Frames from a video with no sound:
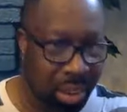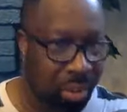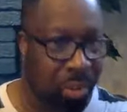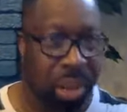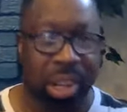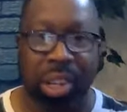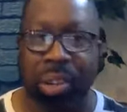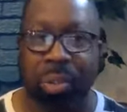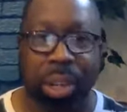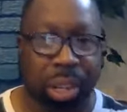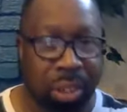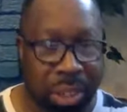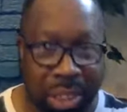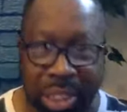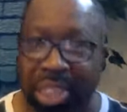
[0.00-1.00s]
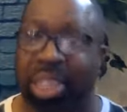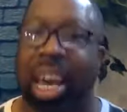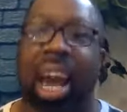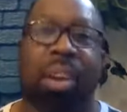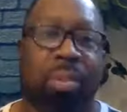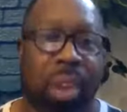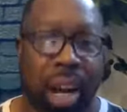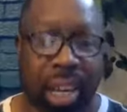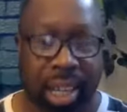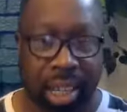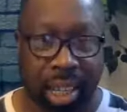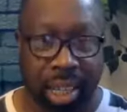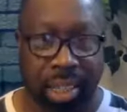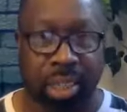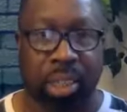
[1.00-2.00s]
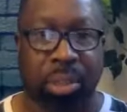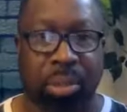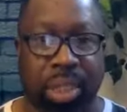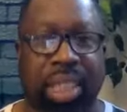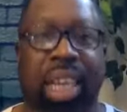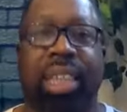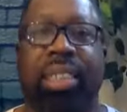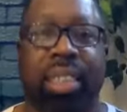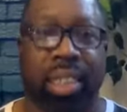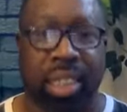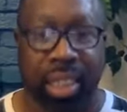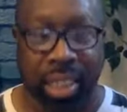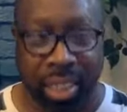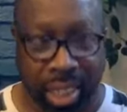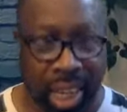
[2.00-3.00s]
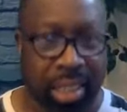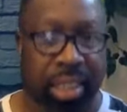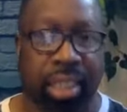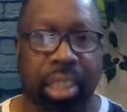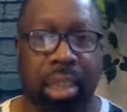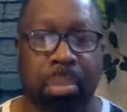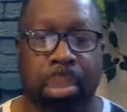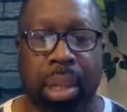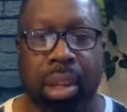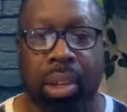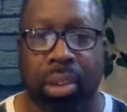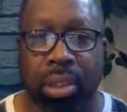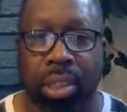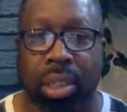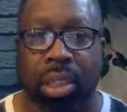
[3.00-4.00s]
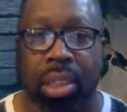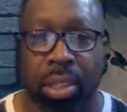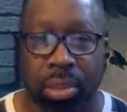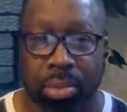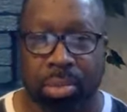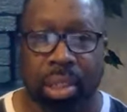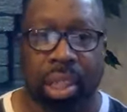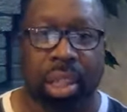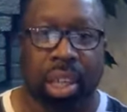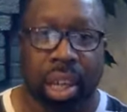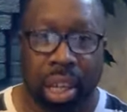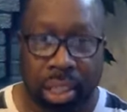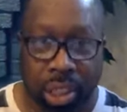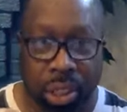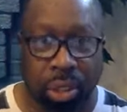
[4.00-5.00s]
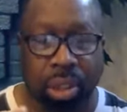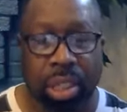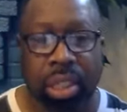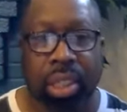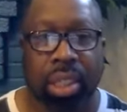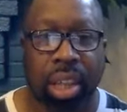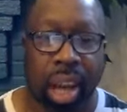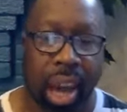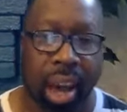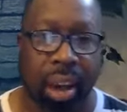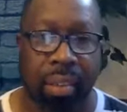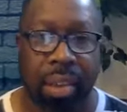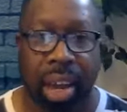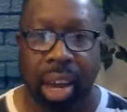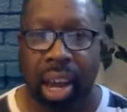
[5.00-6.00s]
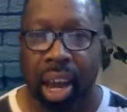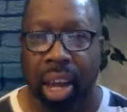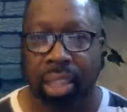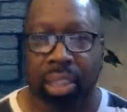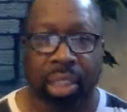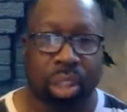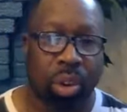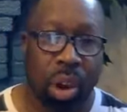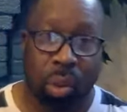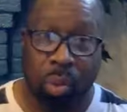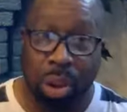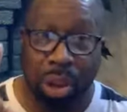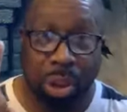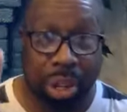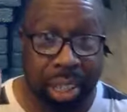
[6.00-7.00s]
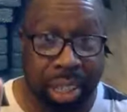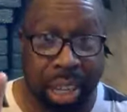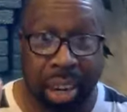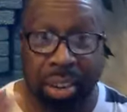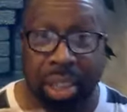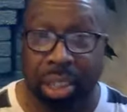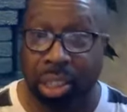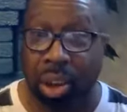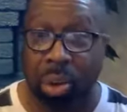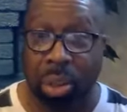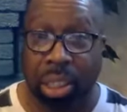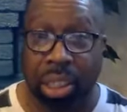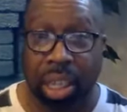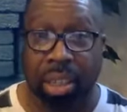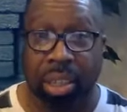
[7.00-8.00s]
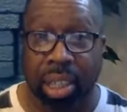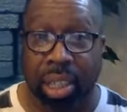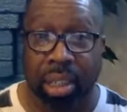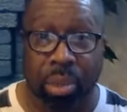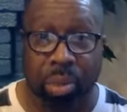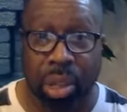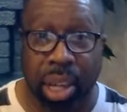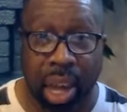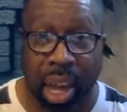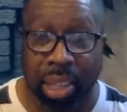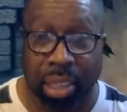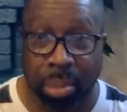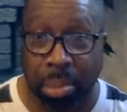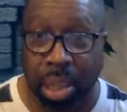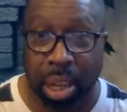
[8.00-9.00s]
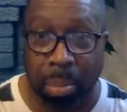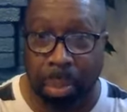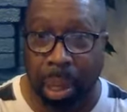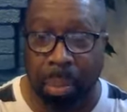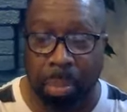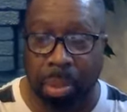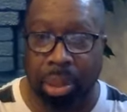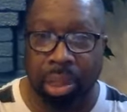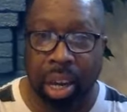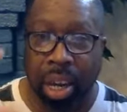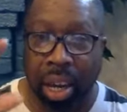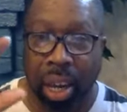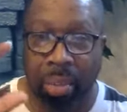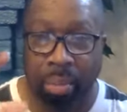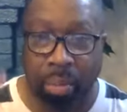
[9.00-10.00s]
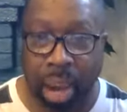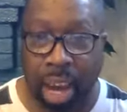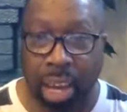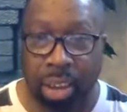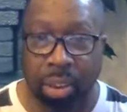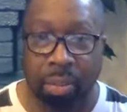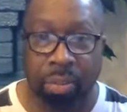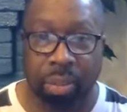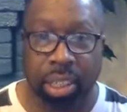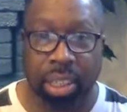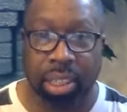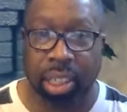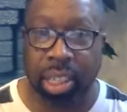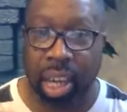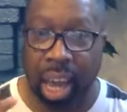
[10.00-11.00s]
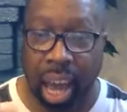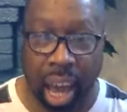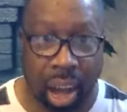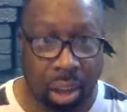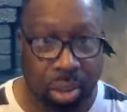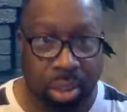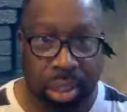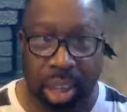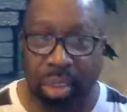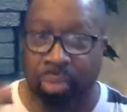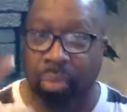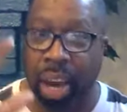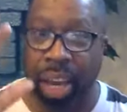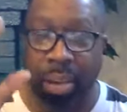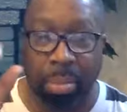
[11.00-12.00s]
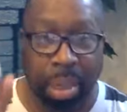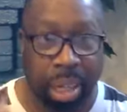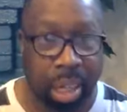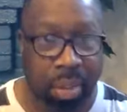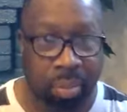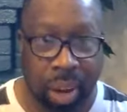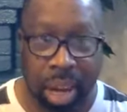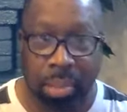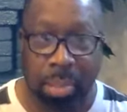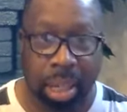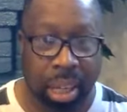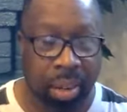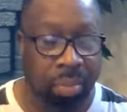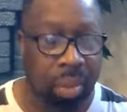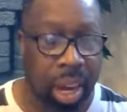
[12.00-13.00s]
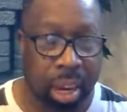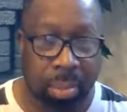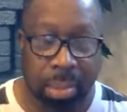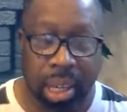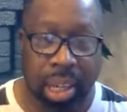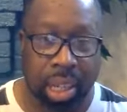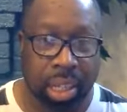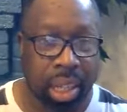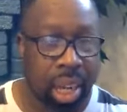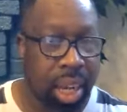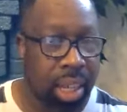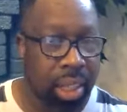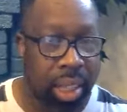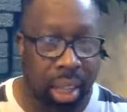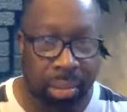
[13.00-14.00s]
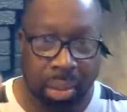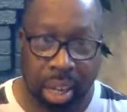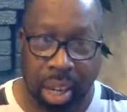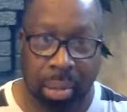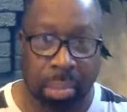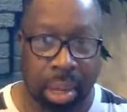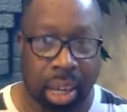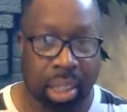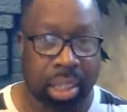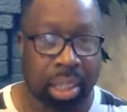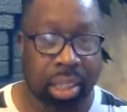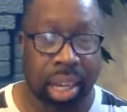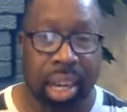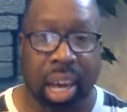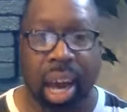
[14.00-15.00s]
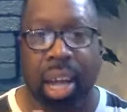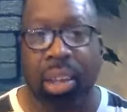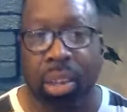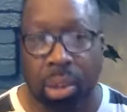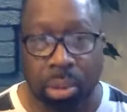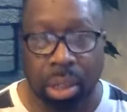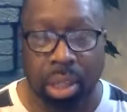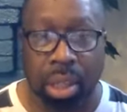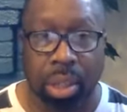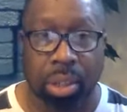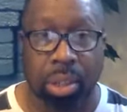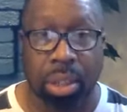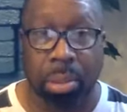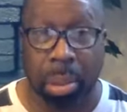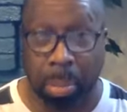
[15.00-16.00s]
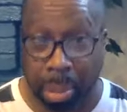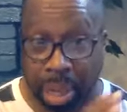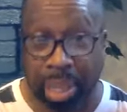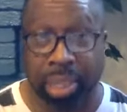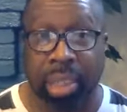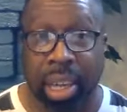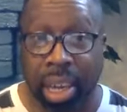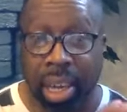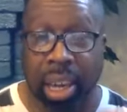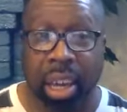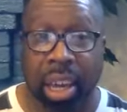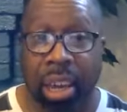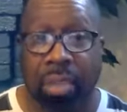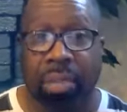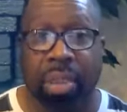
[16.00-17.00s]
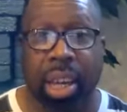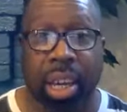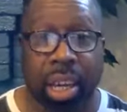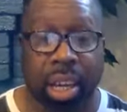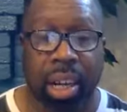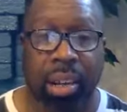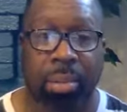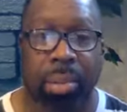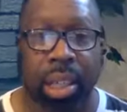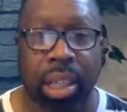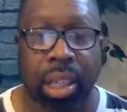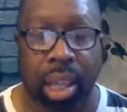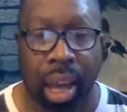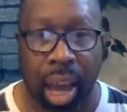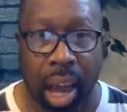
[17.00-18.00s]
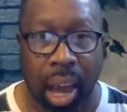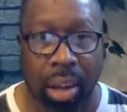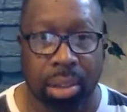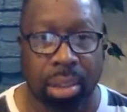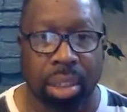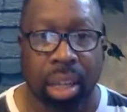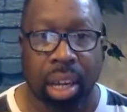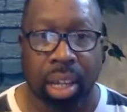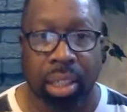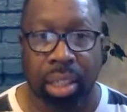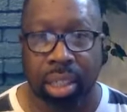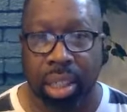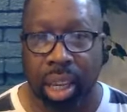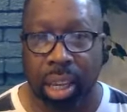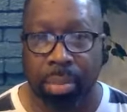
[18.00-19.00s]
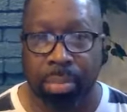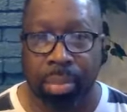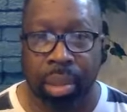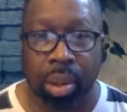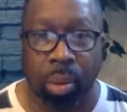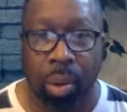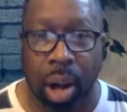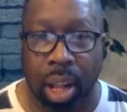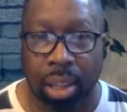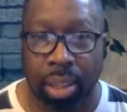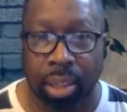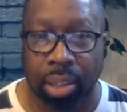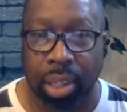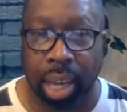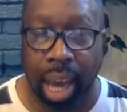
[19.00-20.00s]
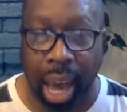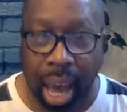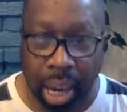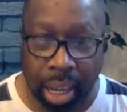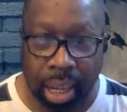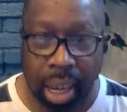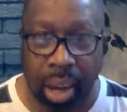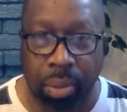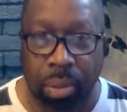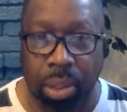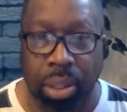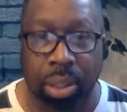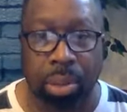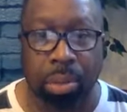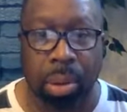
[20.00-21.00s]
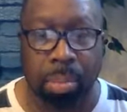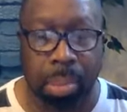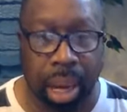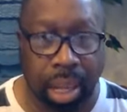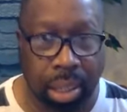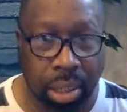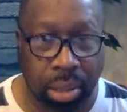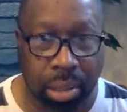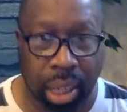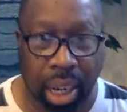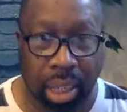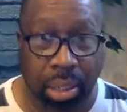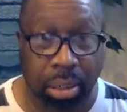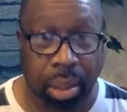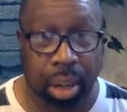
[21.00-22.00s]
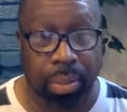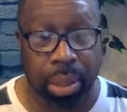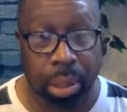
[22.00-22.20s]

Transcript: we, we're going to skyrocket into destiny. Destiny belongs to you. It's yours to have. And so I want you to share this. Go share this with as many people. Invite your friends in the house. Invite them in, invite them in, invite them in. Tell them to come in today. I know that they're going to be blessed if they come in the house today. While you're at it, I want to remind you that I do have a